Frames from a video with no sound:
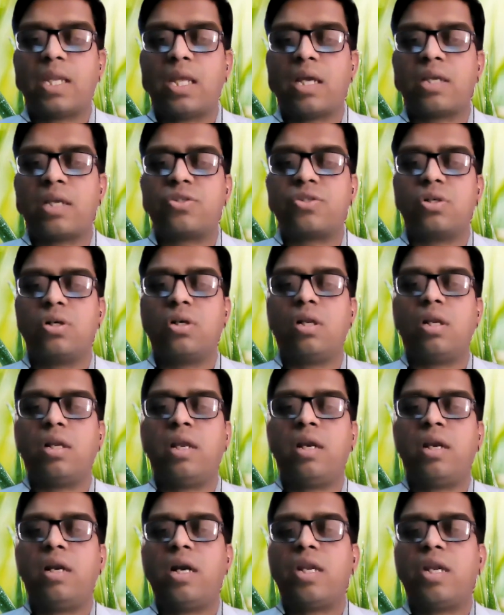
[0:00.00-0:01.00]
external
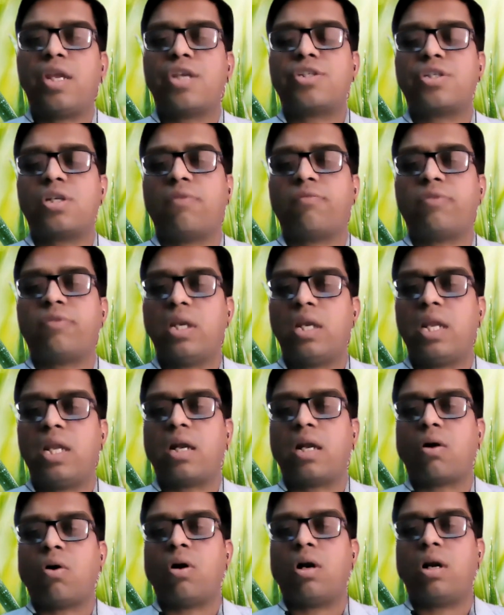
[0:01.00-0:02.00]
irradiation of the
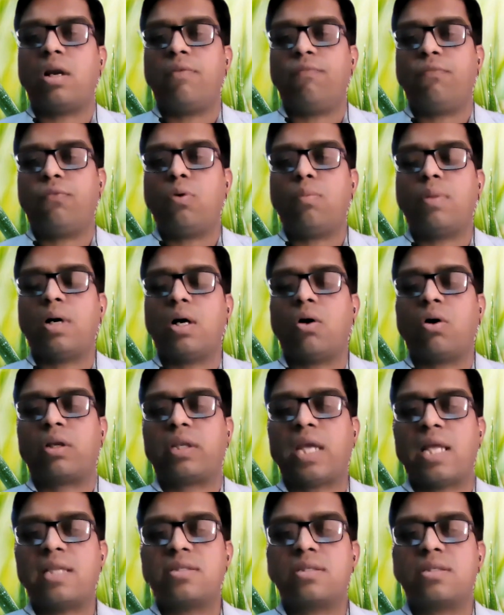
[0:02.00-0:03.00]
neck or lymphoma or
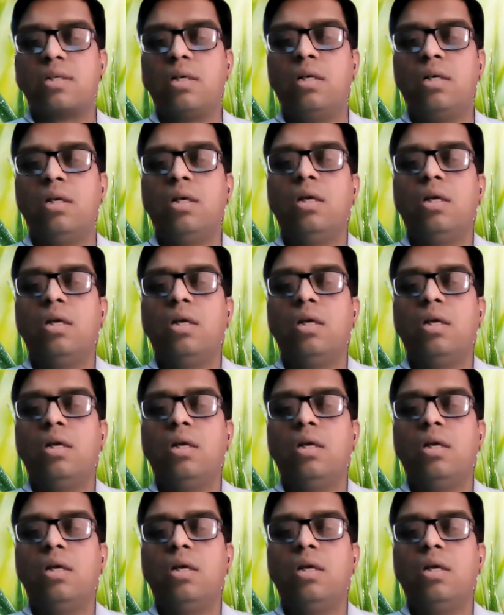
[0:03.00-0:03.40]
cancer,